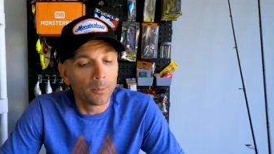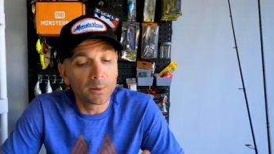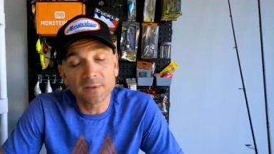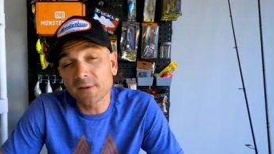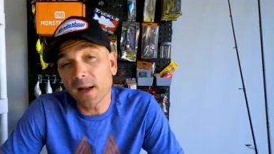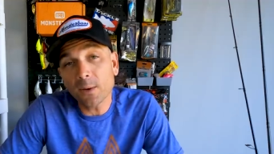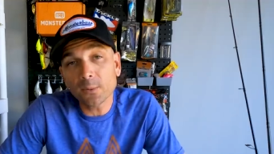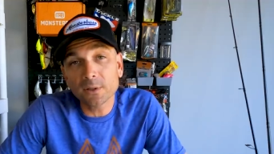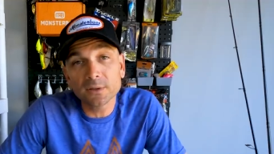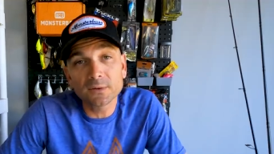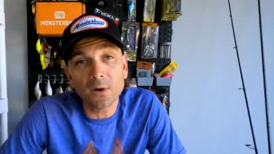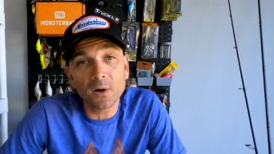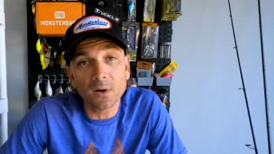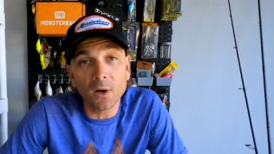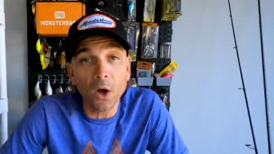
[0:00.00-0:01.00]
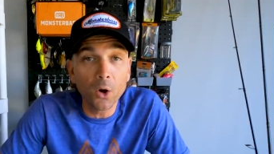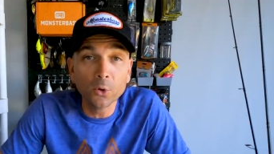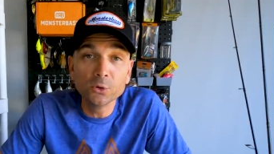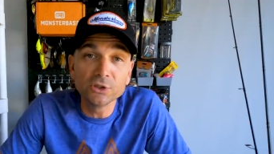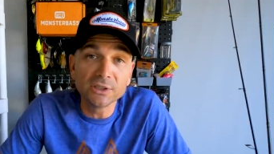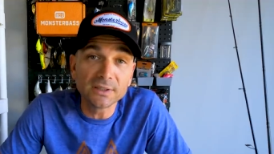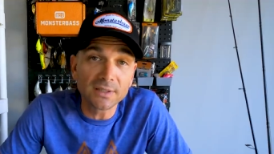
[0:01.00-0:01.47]
But today we're going to talk
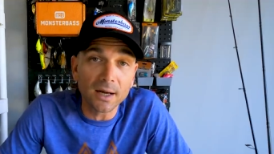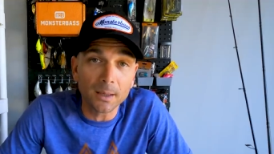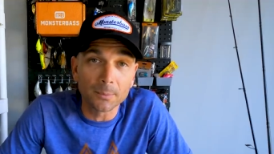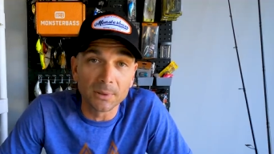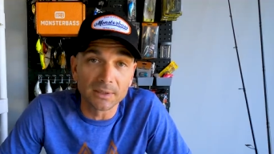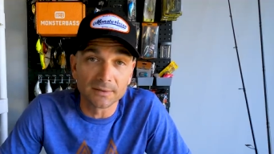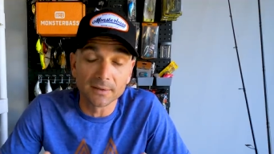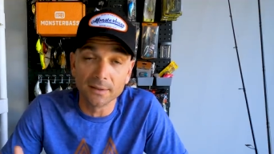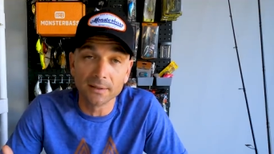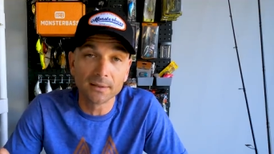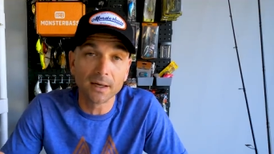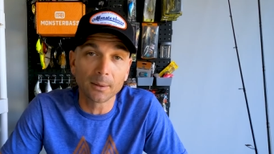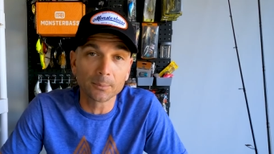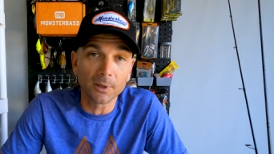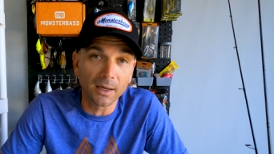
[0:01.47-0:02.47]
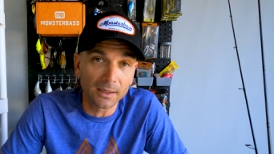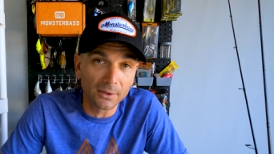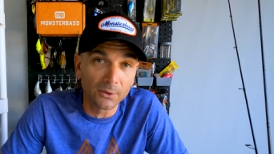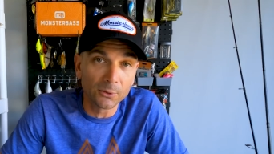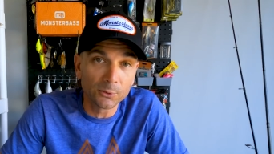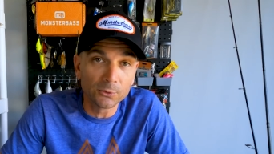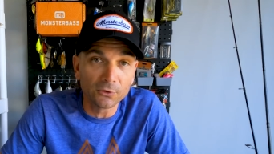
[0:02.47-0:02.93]
OG topics, and I'm kind
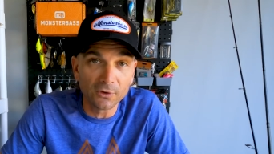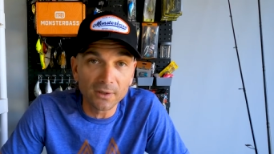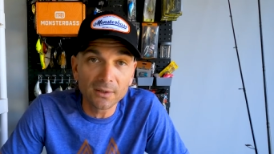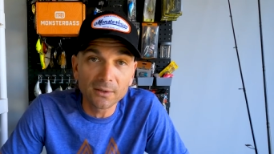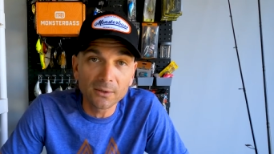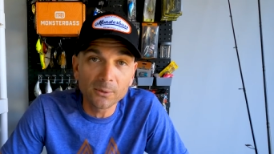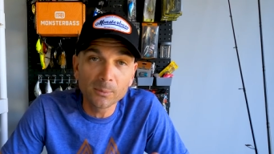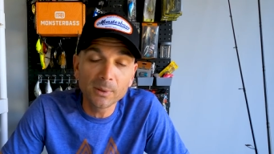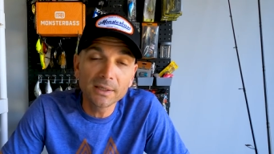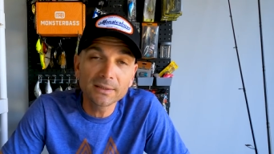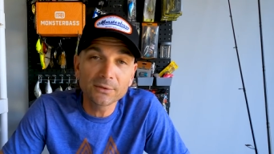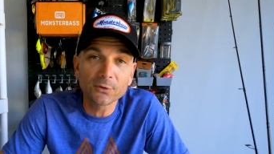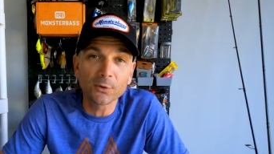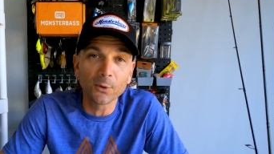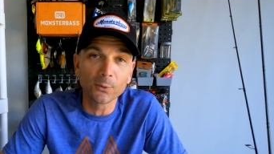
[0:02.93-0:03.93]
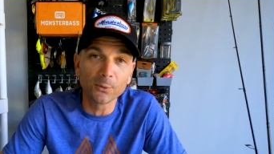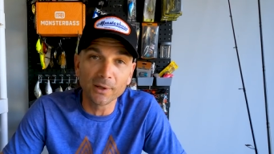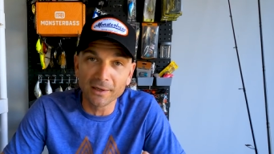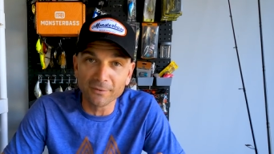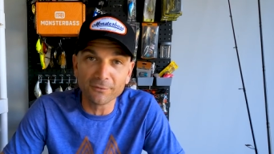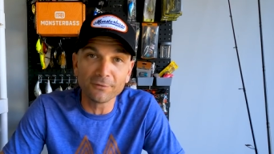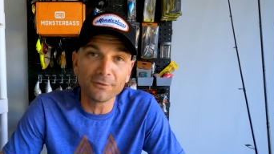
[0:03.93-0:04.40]
of OG a little bit, so
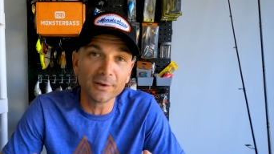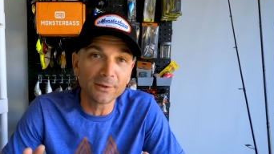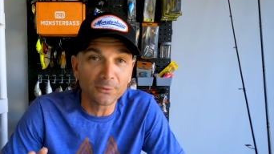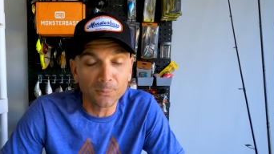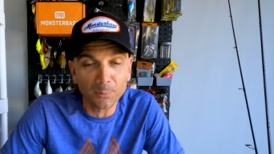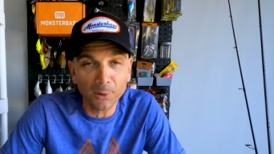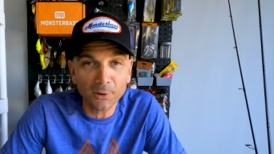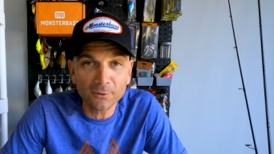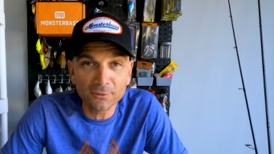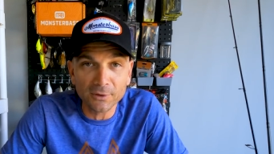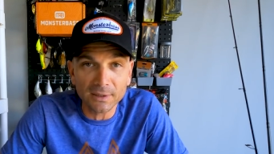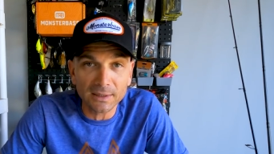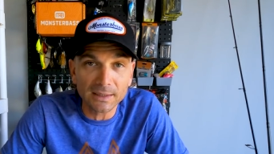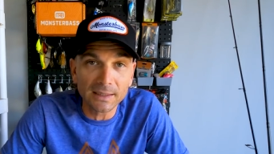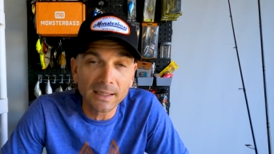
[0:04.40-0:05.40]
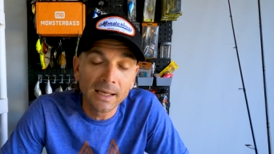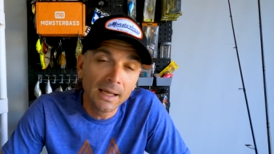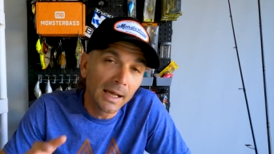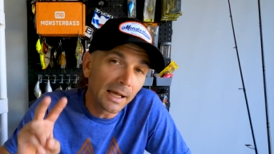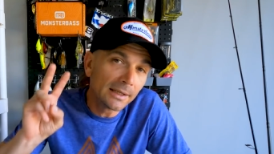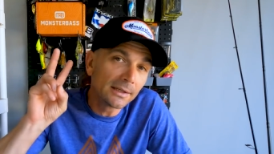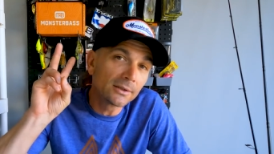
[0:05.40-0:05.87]
it fits perfectly.
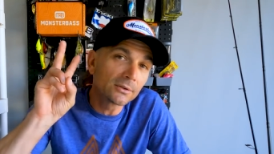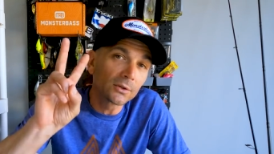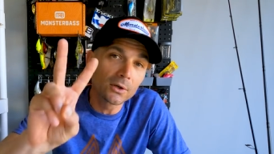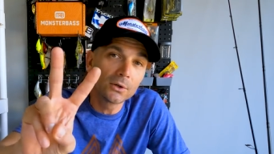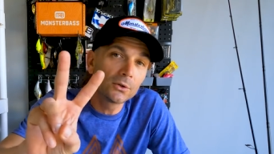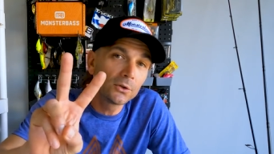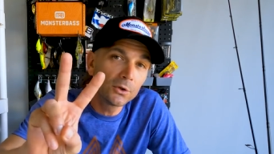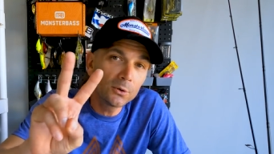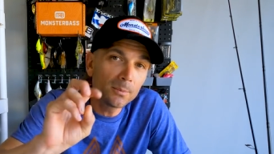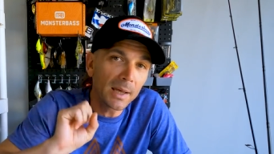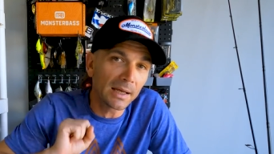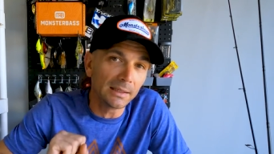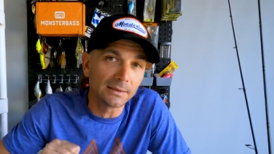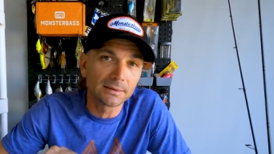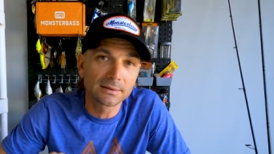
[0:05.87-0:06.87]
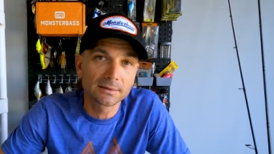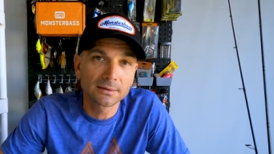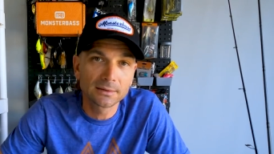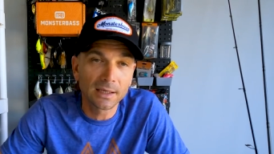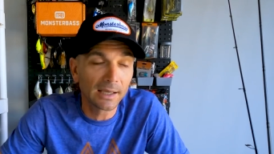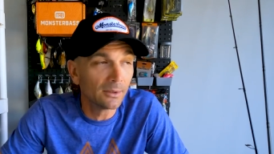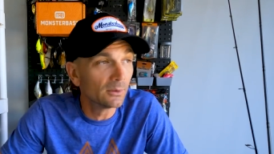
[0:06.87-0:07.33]
And there's two baits,
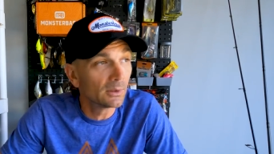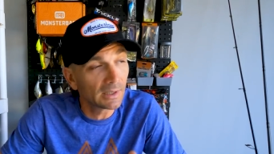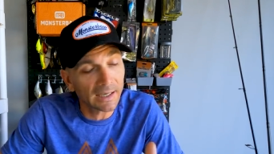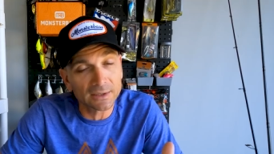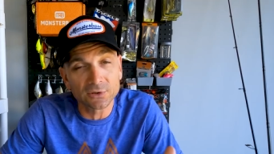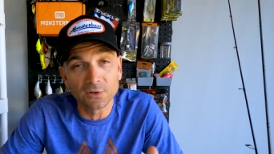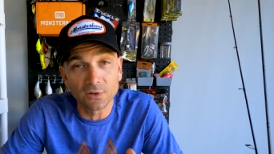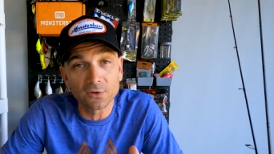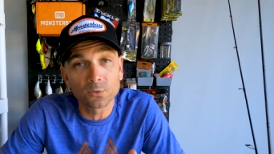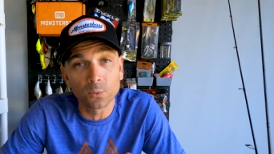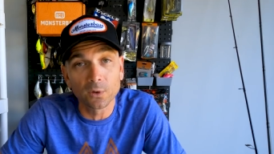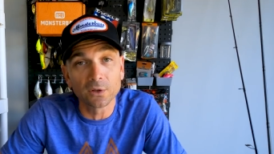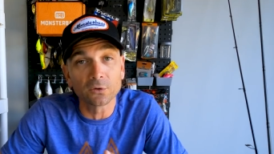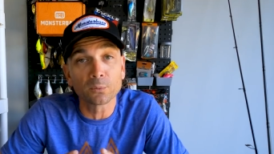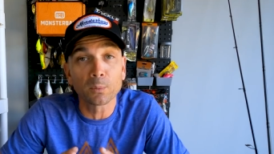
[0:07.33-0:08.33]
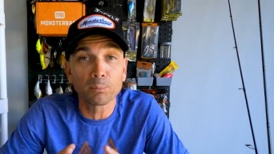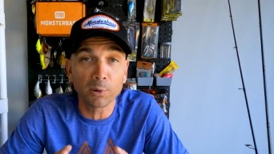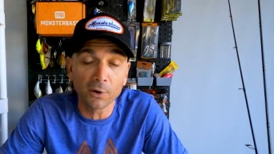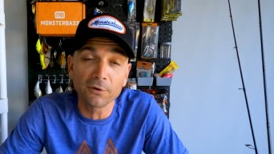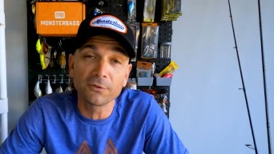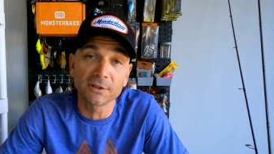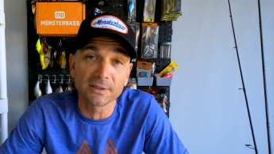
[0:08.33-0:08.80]
and actually this one is
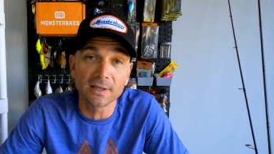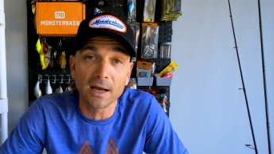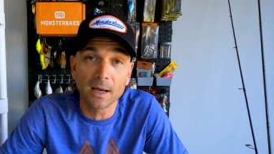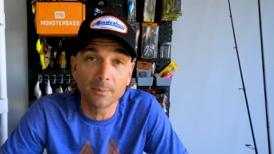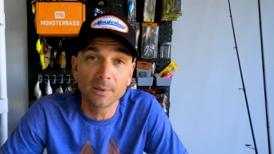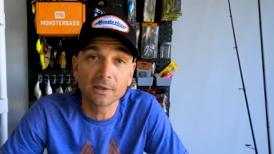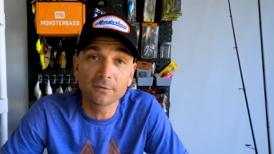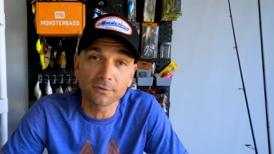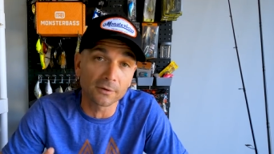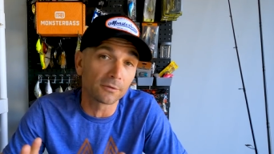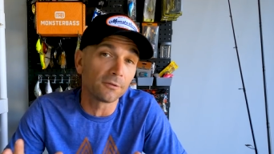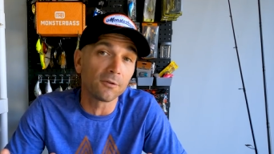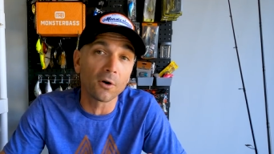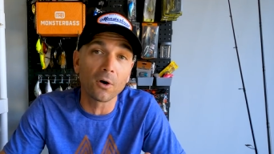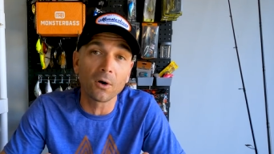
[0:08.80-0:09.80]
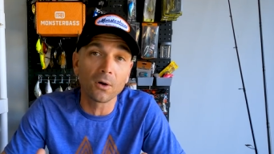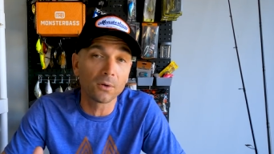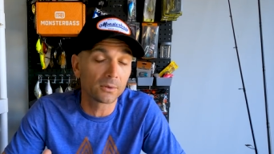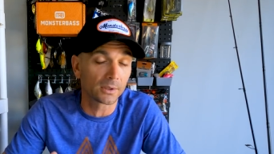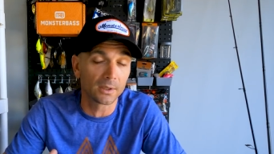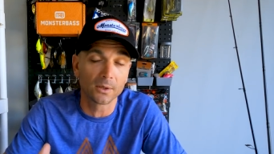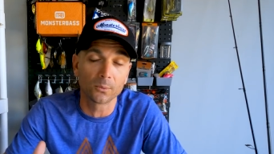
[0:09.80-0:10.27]
perfect timing for
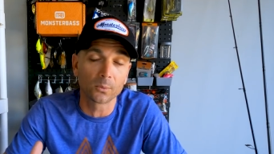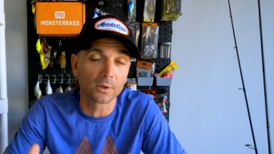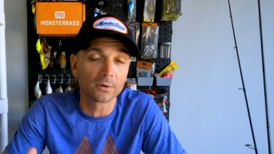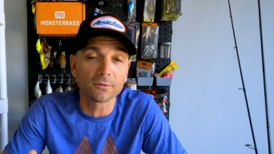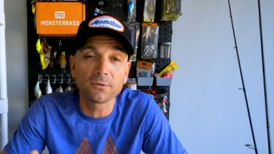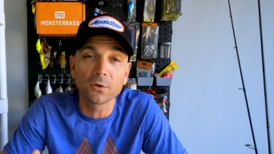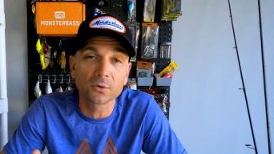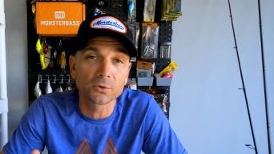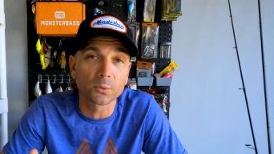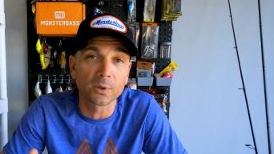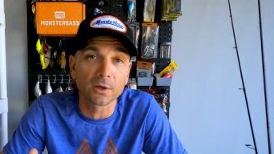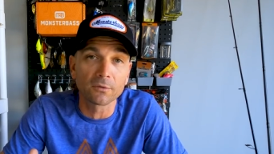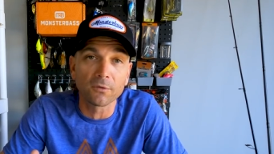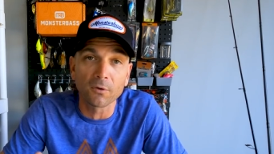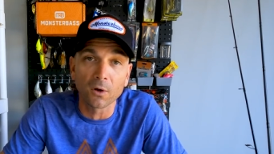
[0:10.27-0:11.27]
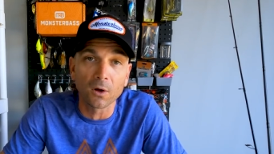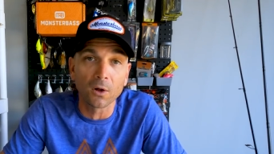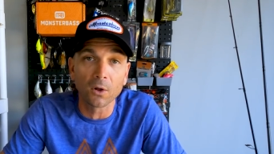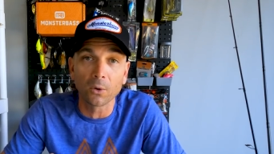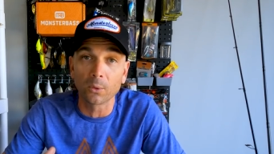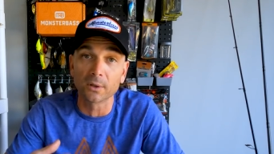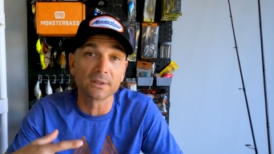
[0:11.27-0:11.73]
fall. You know, we're in the full swing of
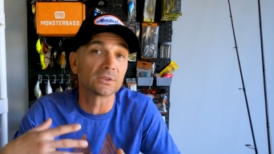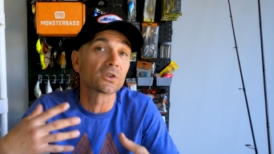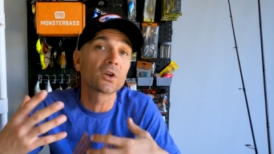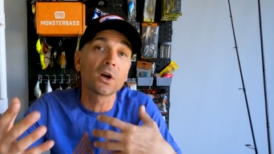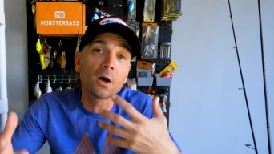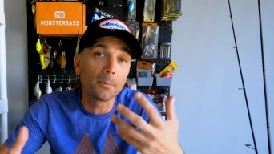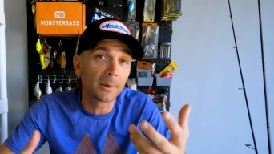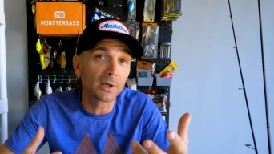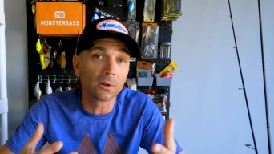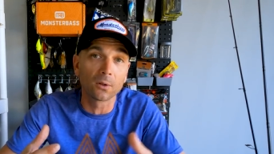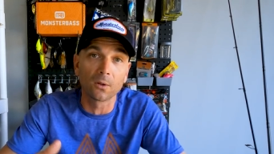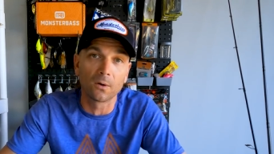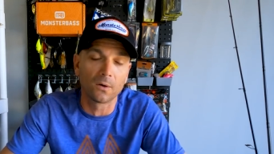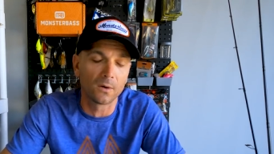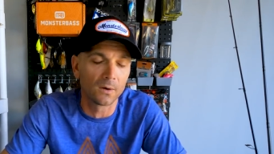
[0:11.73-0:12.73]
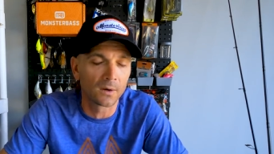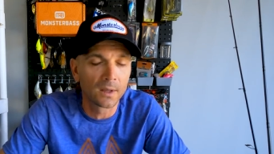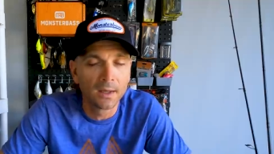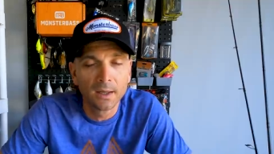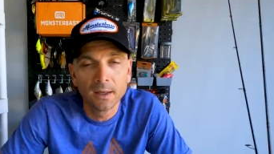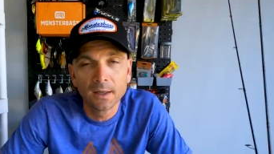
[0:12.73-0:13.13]
fall, or it's coming along.